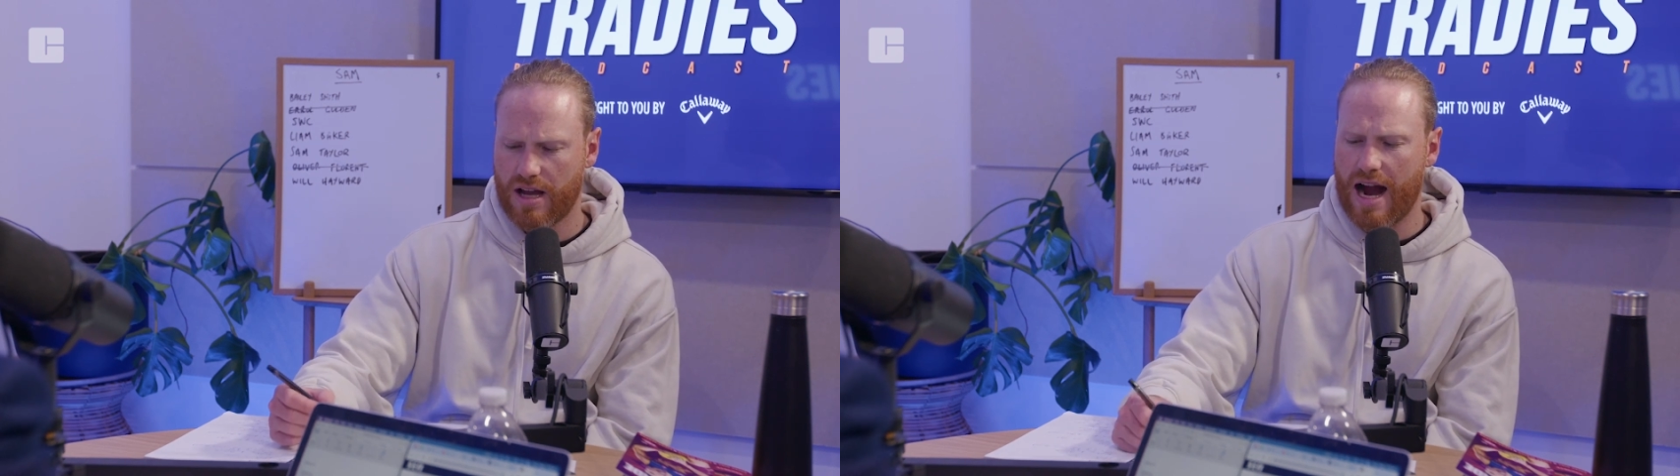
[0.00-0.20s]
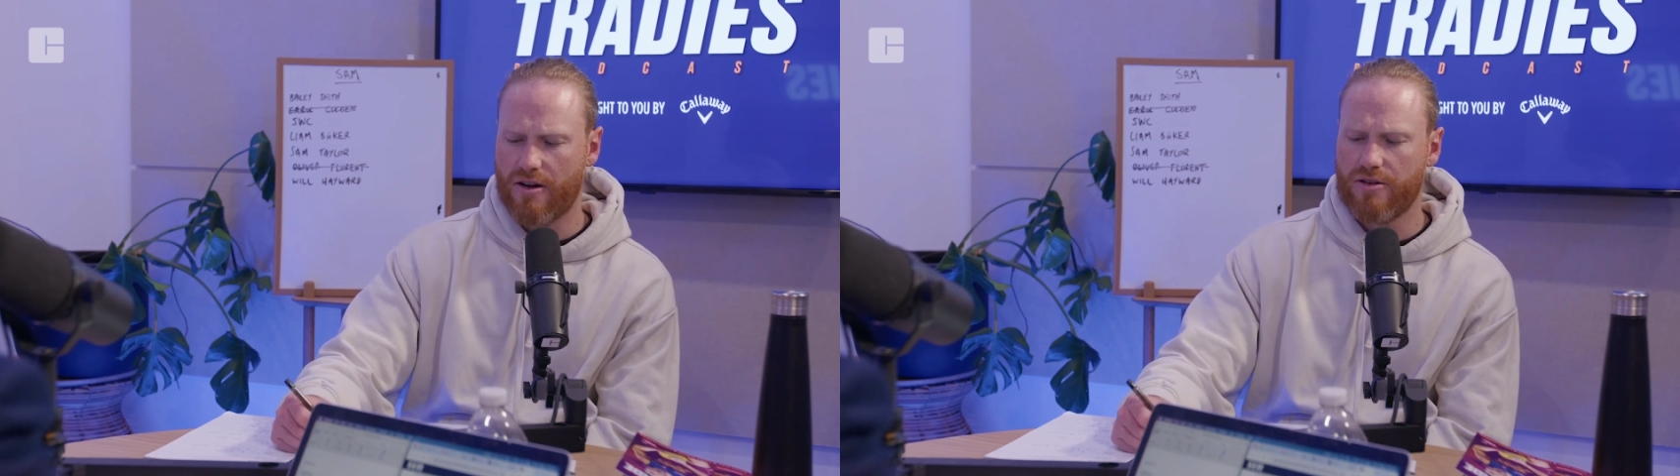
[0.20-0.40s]

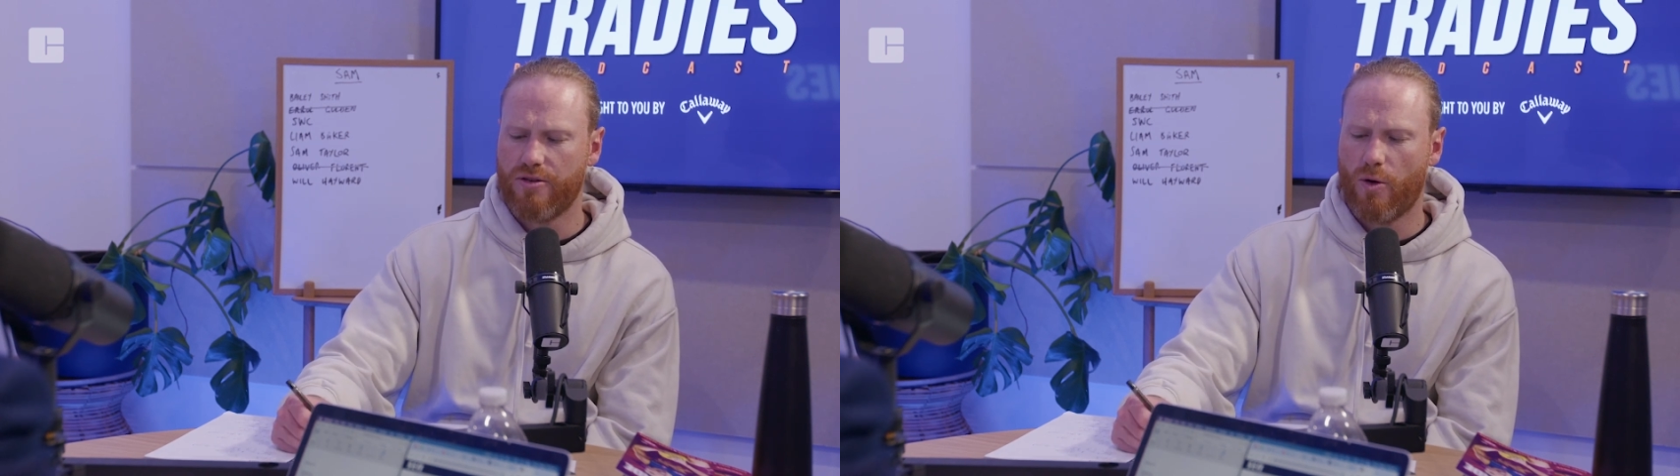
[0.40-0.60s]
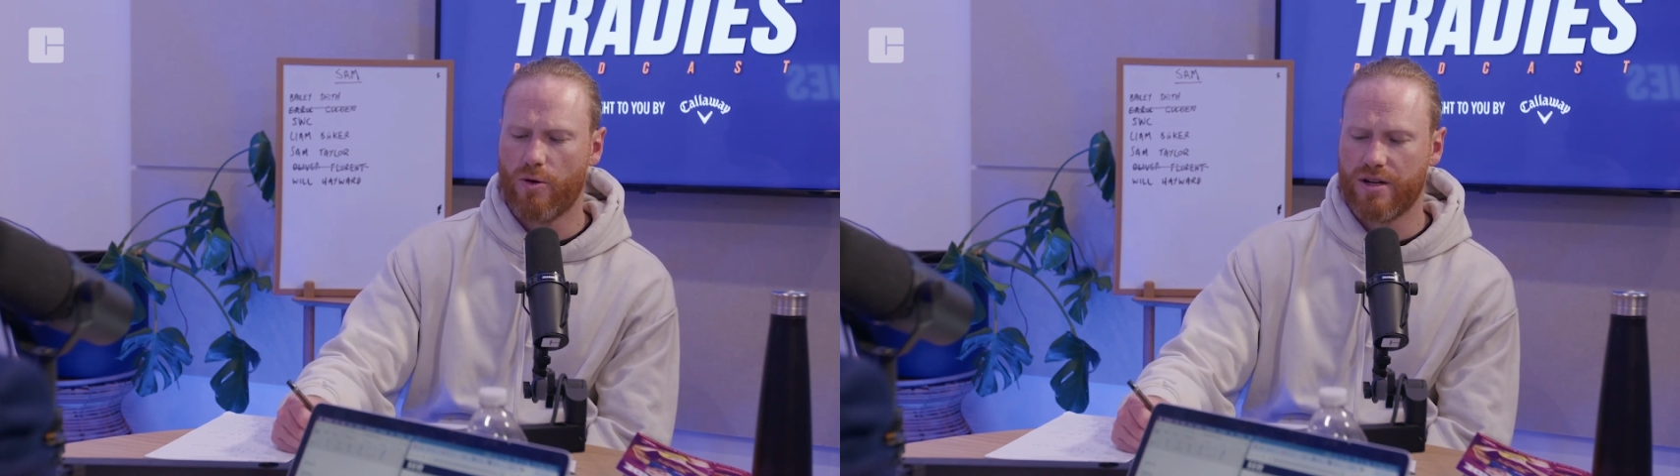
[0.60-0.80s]
Aaron
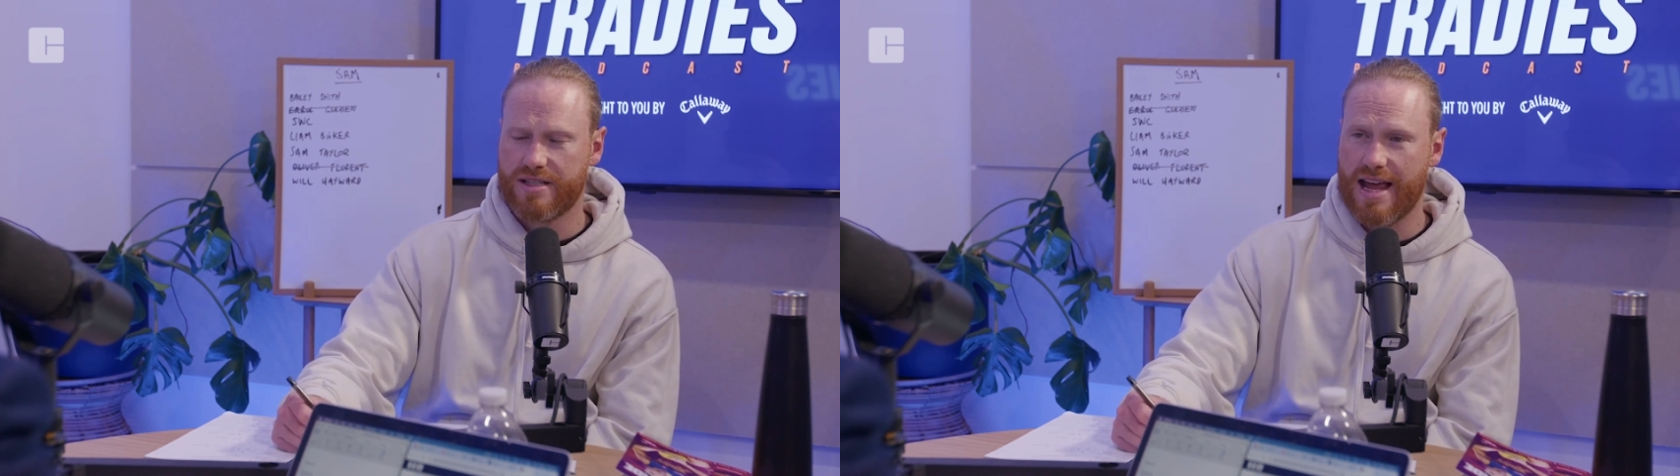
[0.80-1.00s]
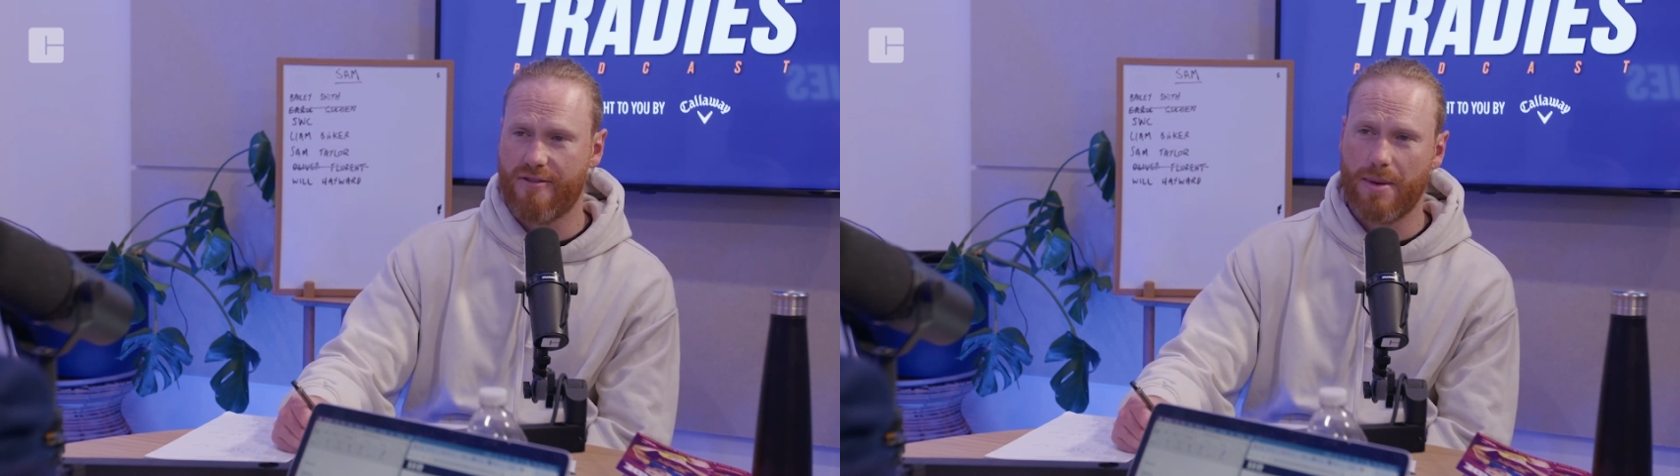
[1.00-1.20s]
Norton
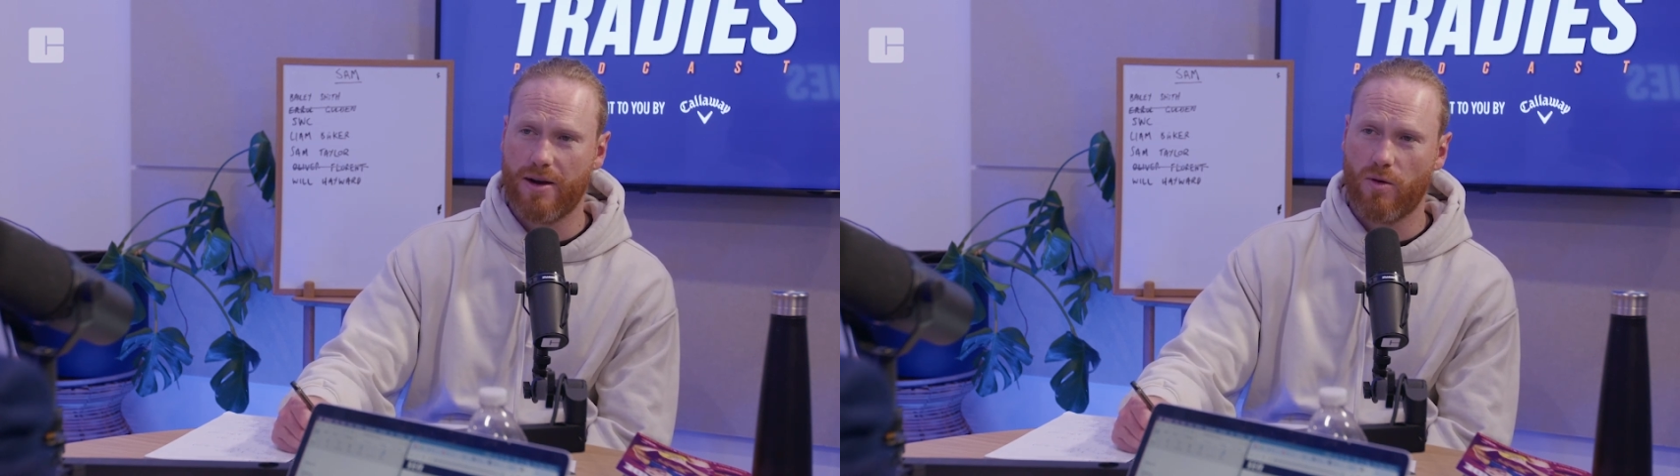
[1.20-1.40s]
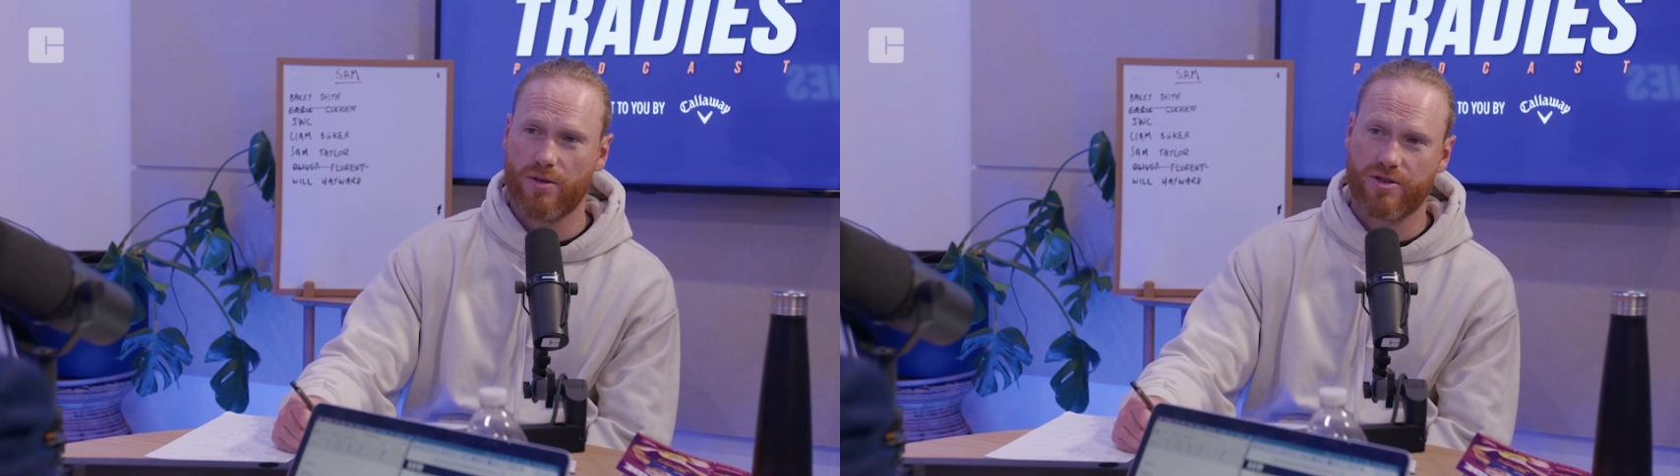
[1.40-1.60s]
has never
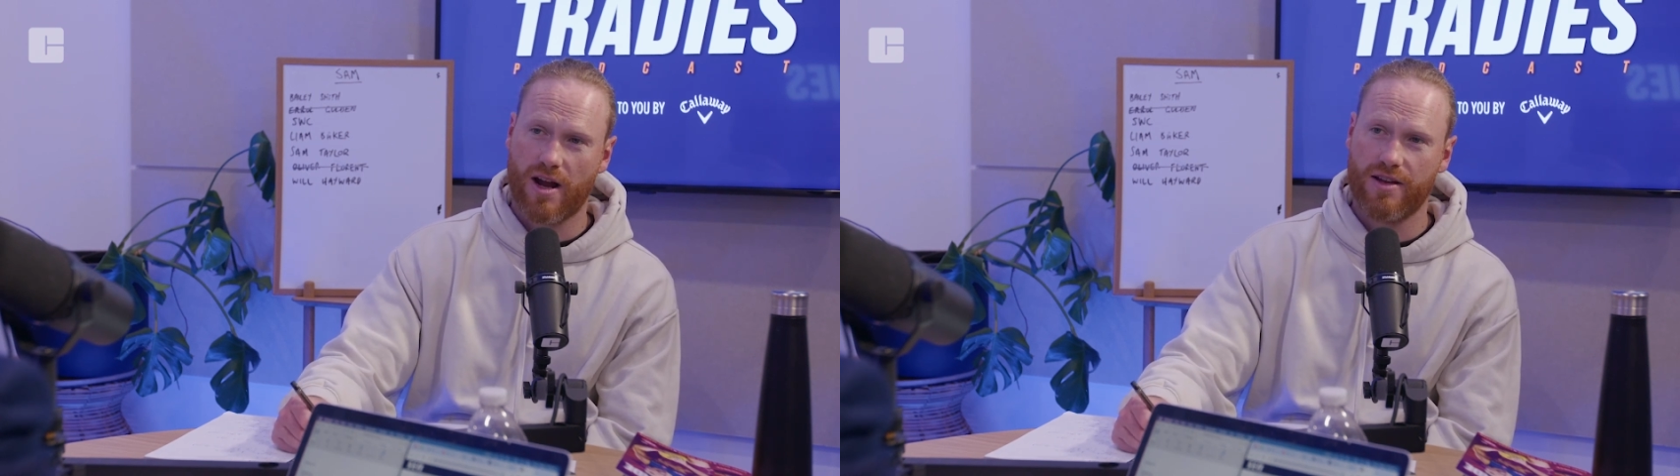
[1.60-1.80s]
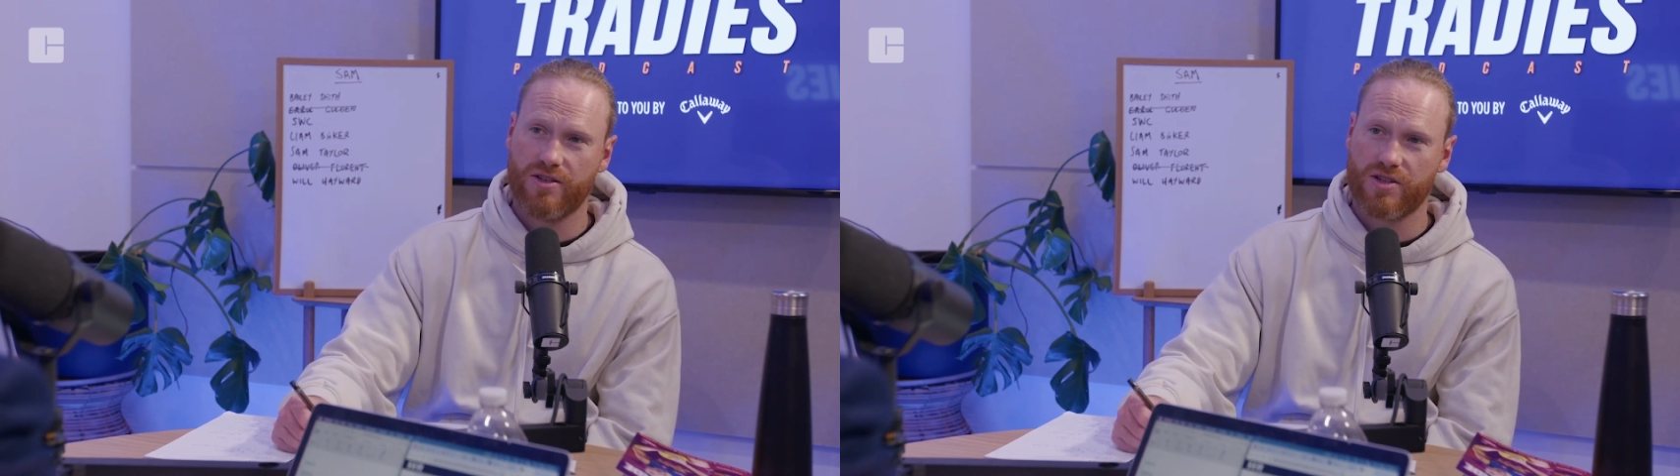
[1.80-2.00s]
been All-Australian,